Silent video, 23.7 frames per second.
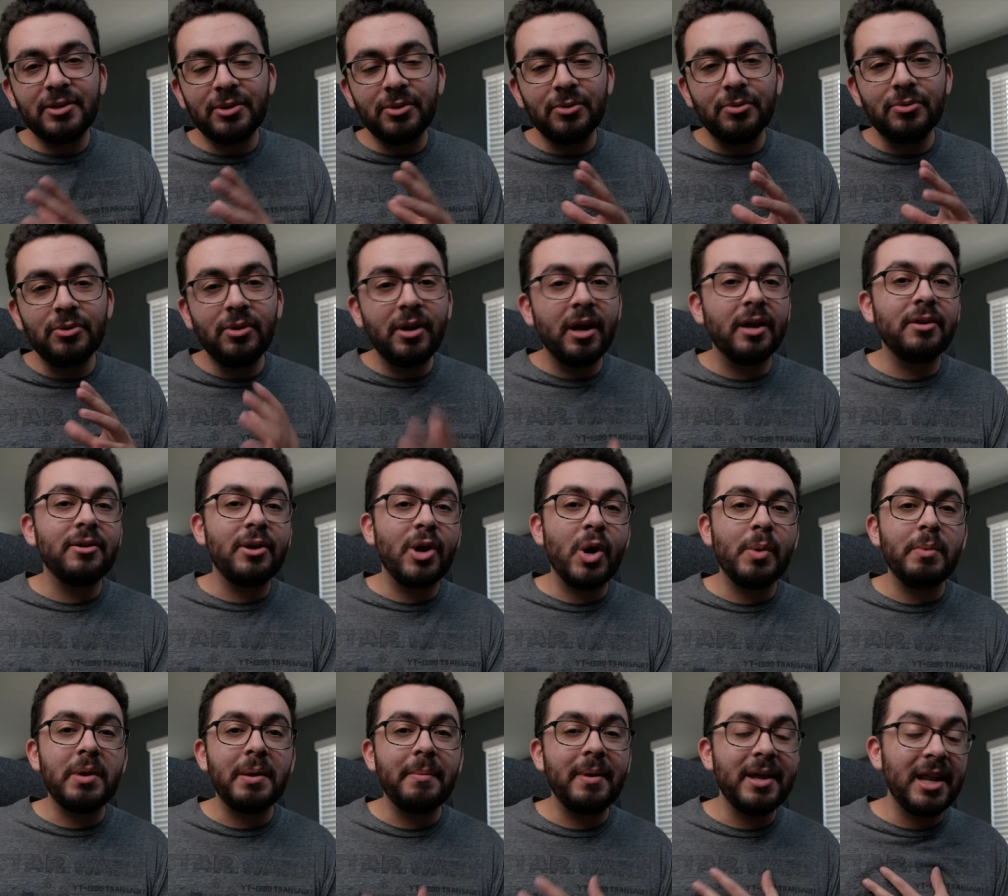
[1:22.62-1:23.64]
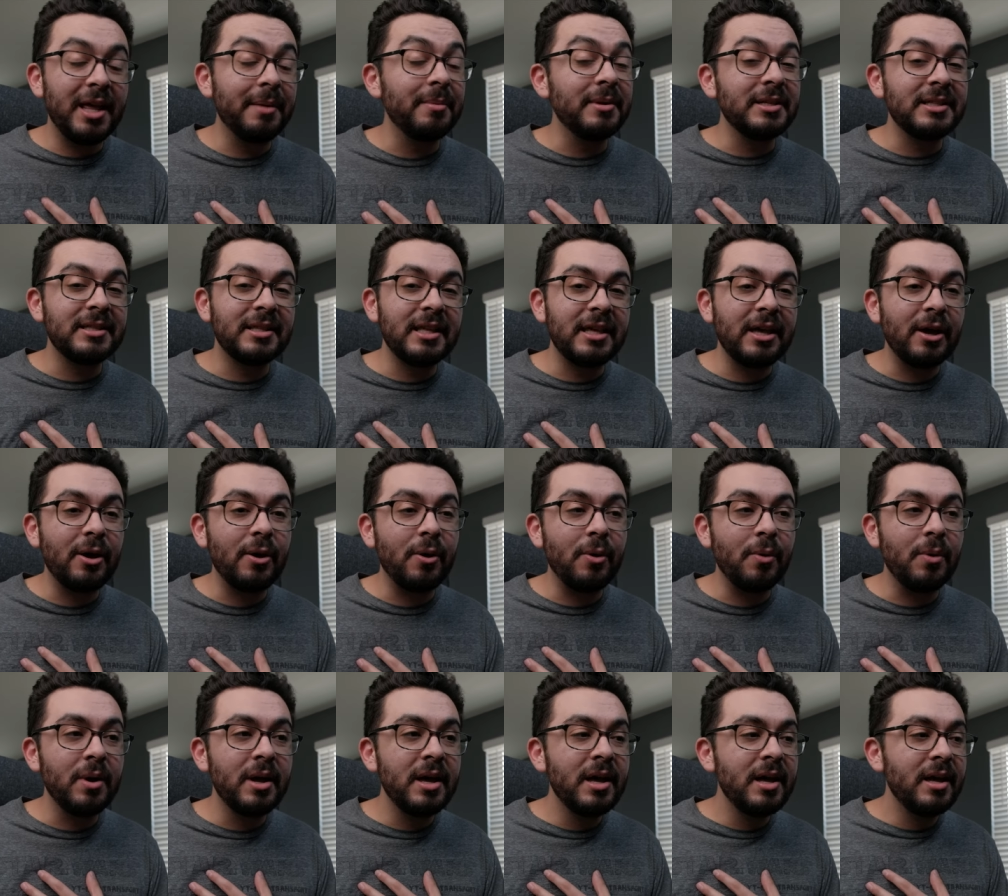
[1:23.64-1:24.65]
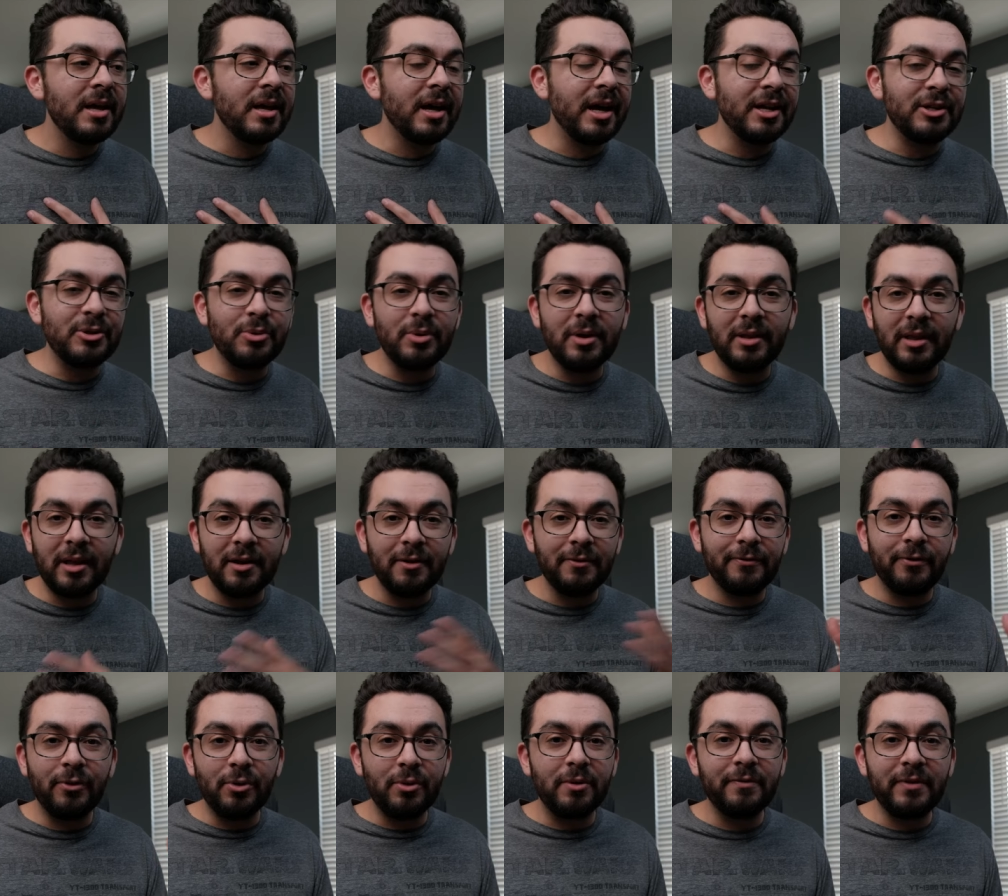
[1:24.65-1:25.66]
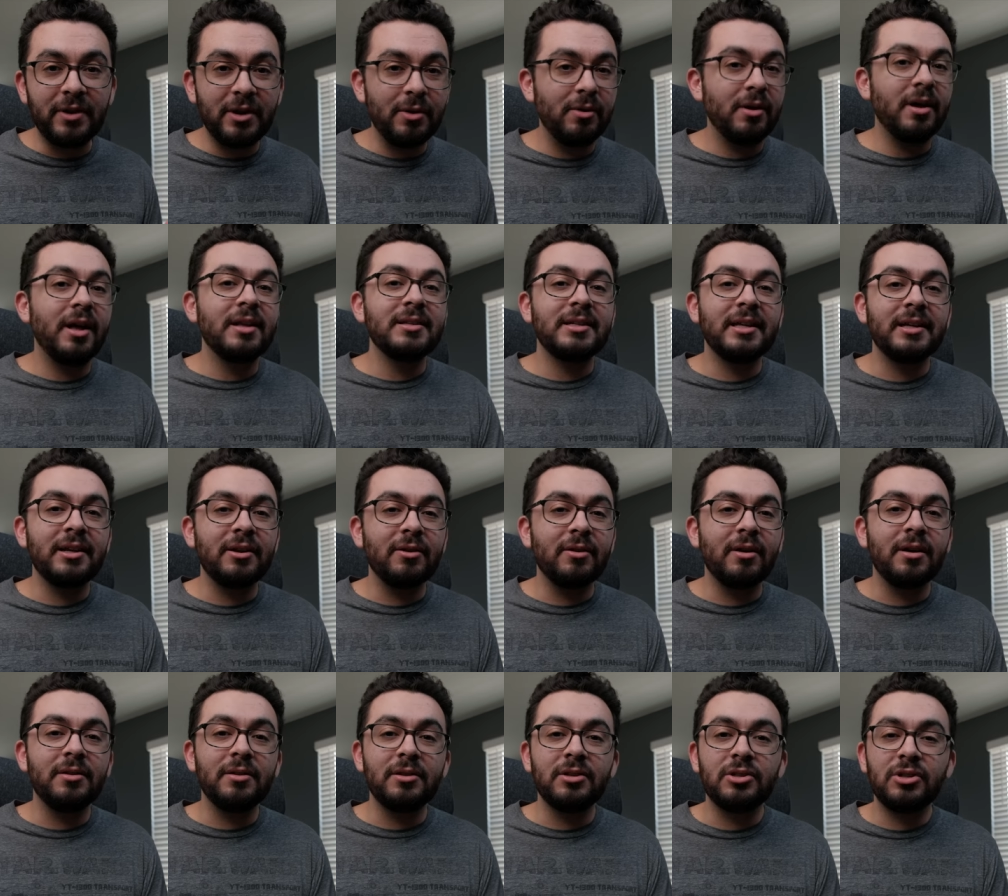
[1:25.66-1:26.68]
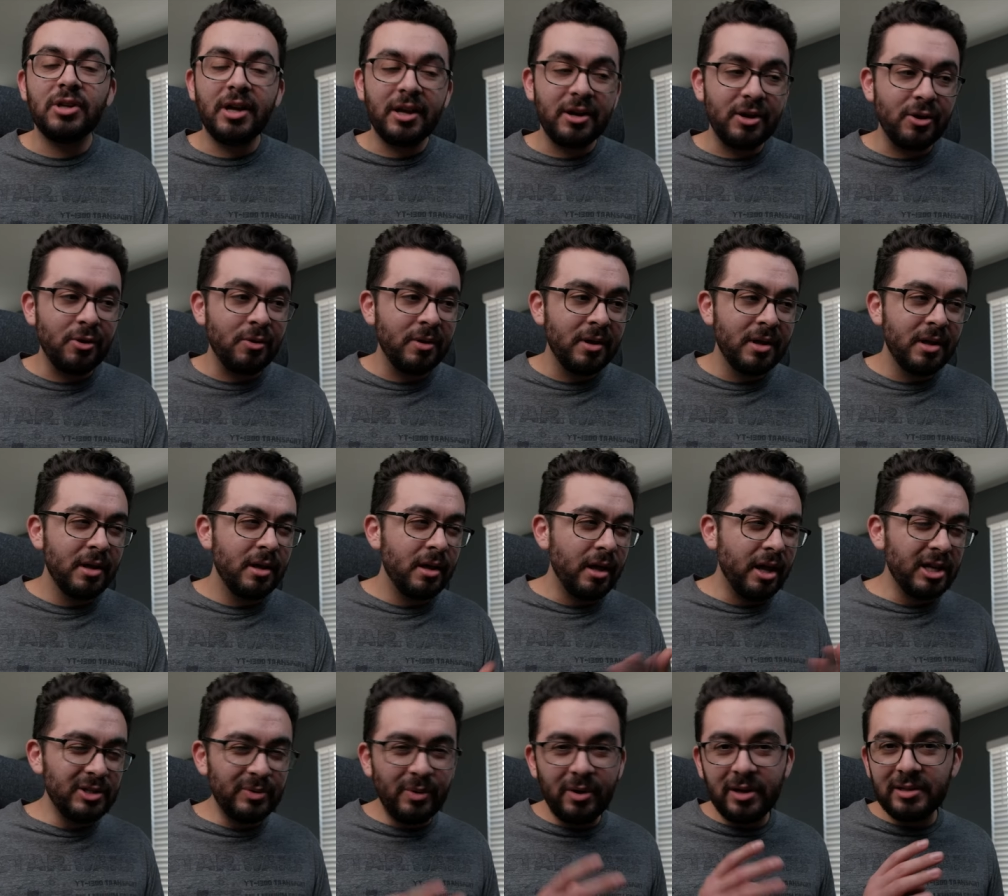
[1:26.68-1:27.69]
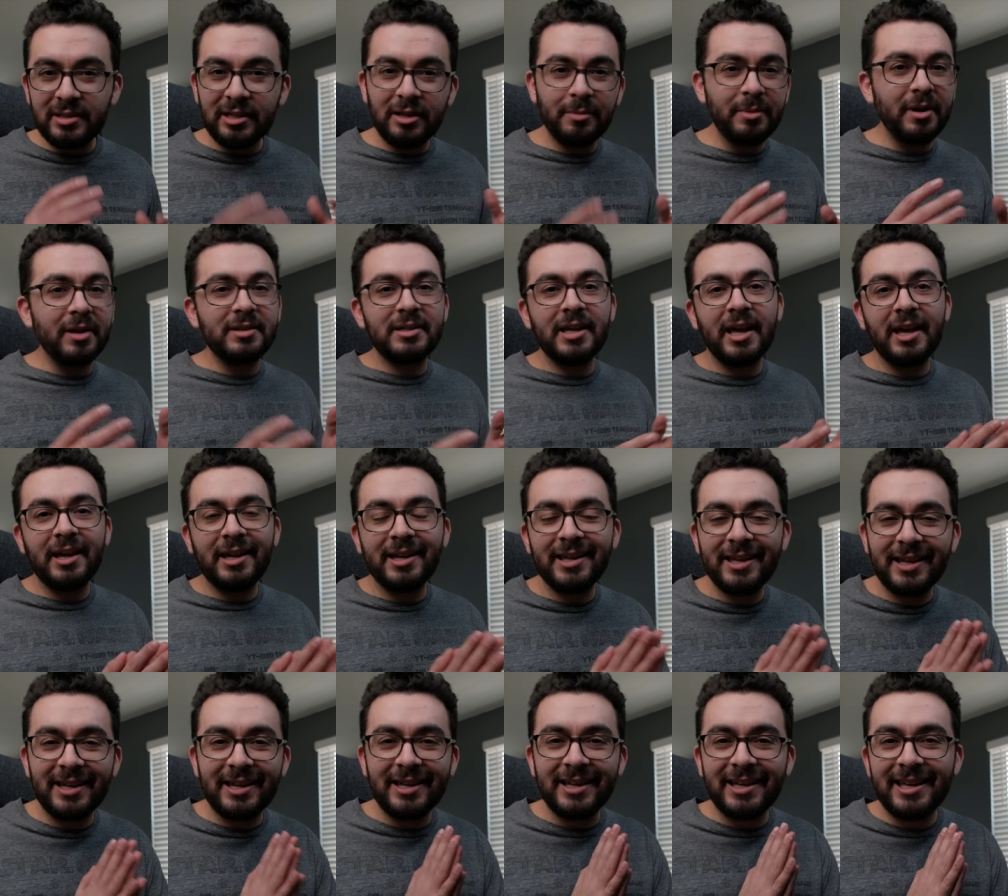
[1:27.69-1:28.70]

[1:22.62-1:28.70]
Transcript: who do not know me, my name is Theo. I do a lot of photo and video content here on this channel, as well as a little bit of tech uh,